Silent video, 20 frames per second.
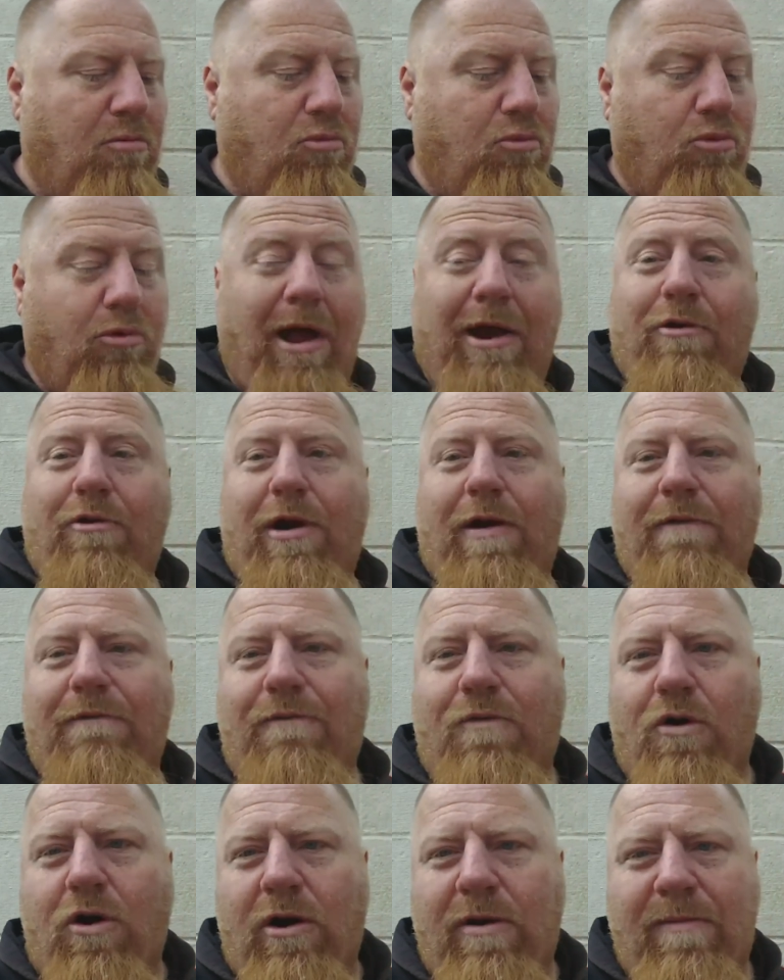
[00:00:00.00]
lettering
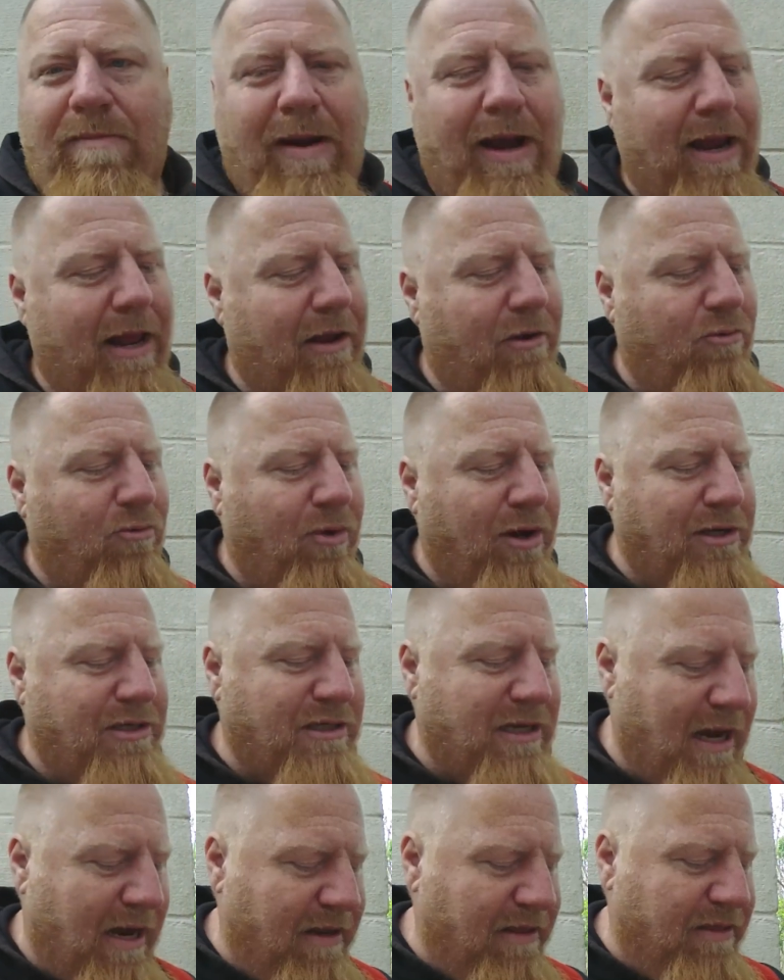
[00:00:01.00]
for it, meaning
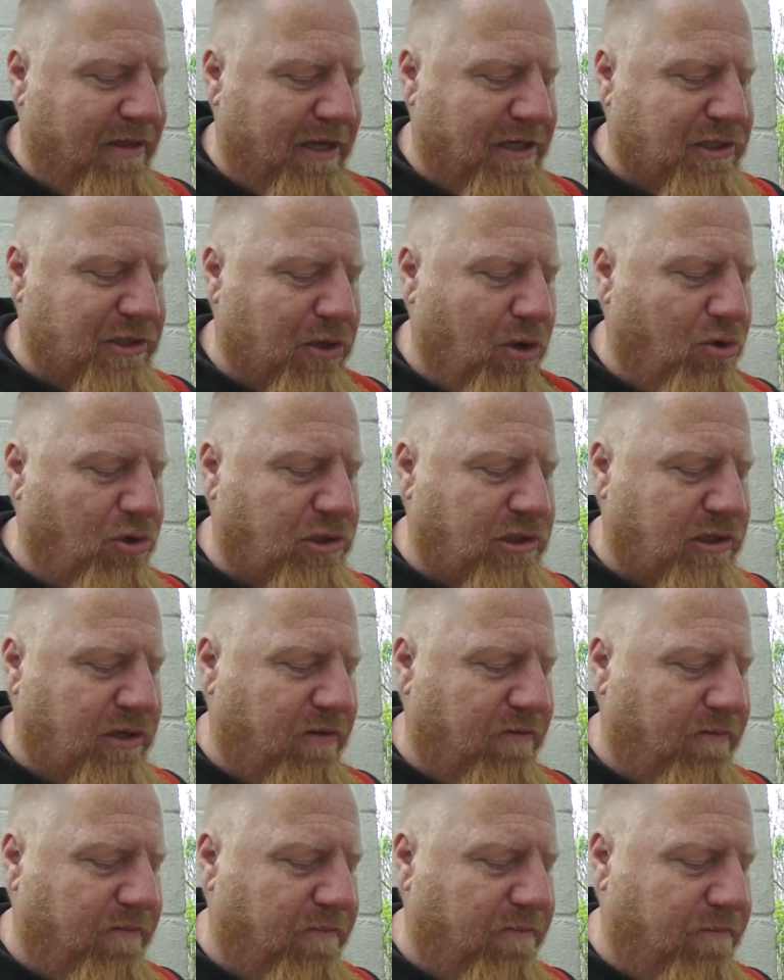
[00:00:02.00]
once this goes
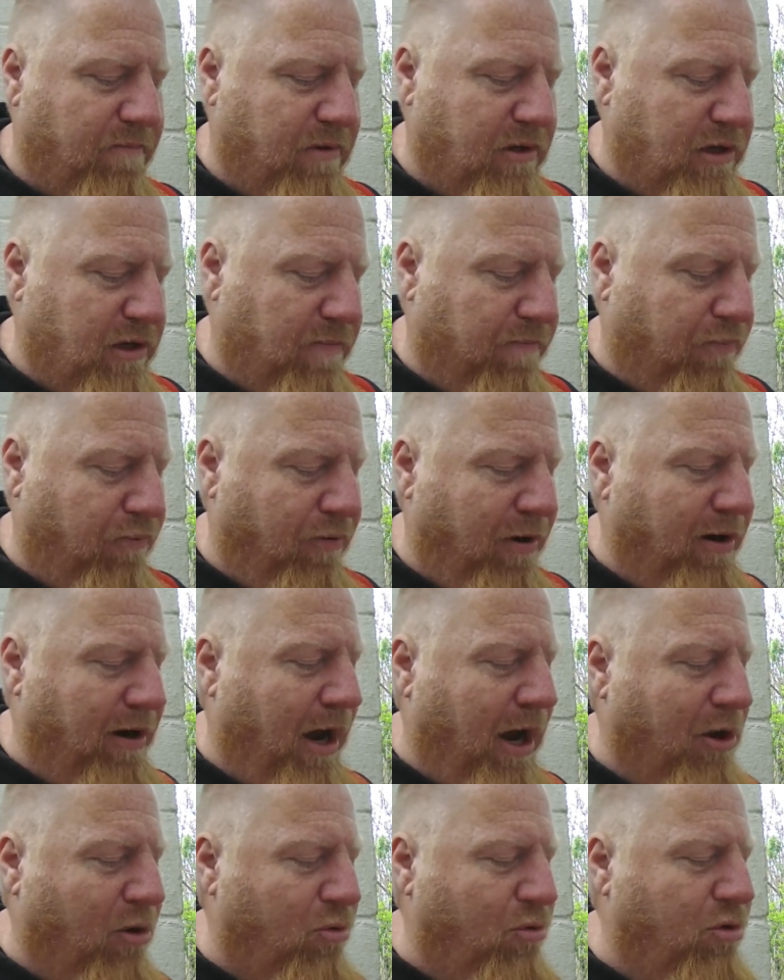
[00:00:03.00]
to the print,
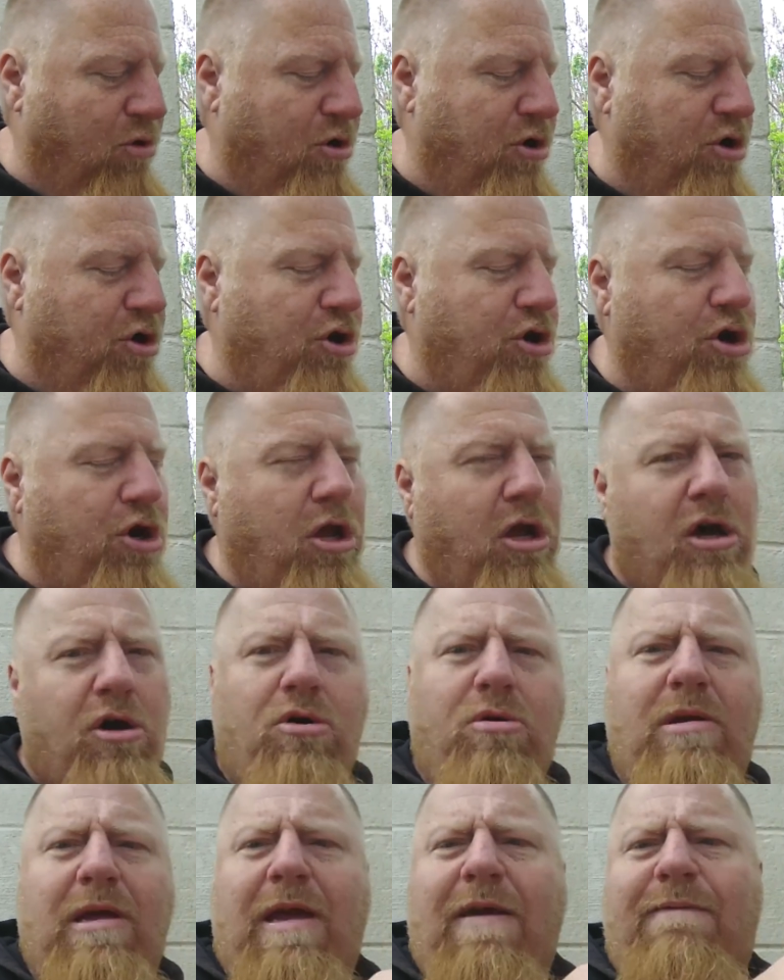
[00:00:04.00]
I don't
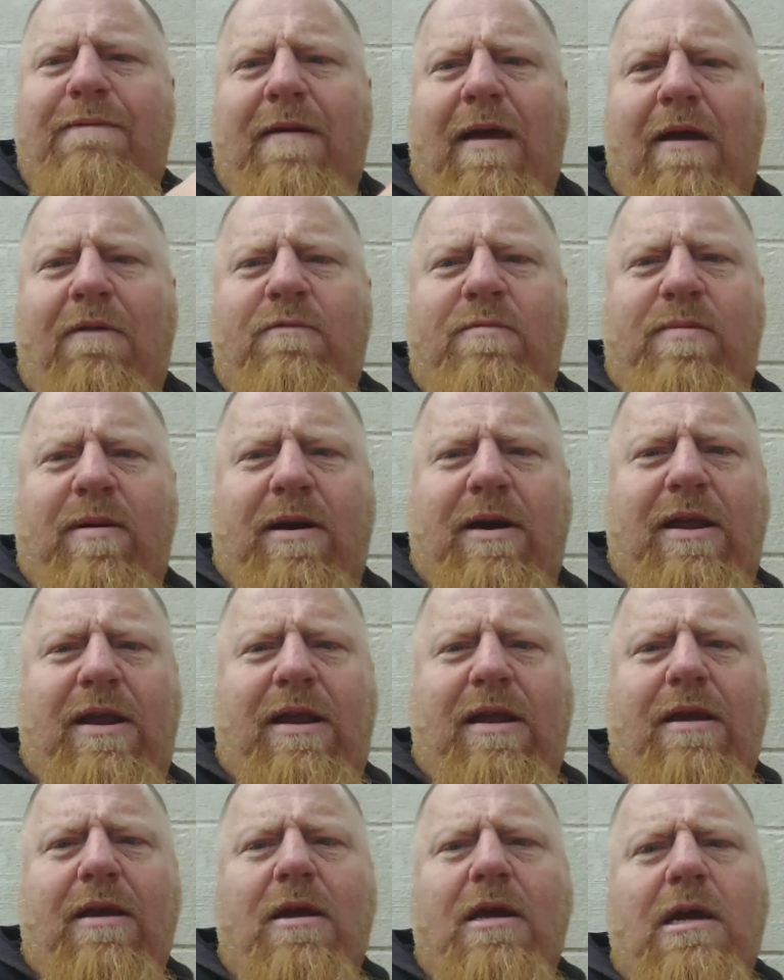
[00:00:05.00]
know if
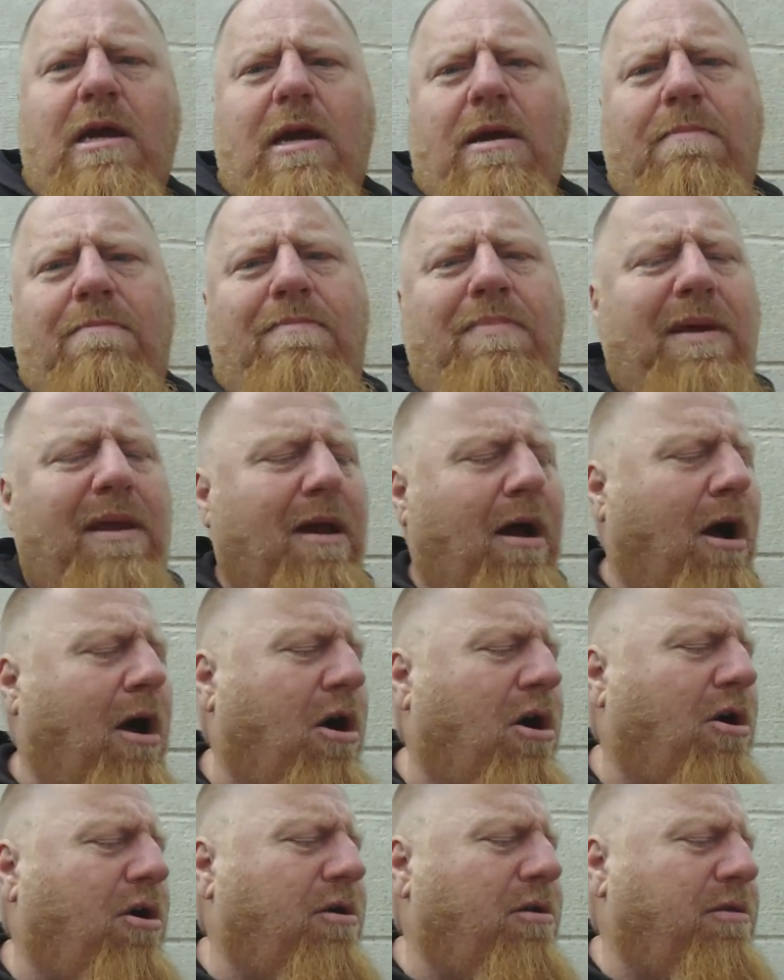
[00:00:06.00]
everybody beyond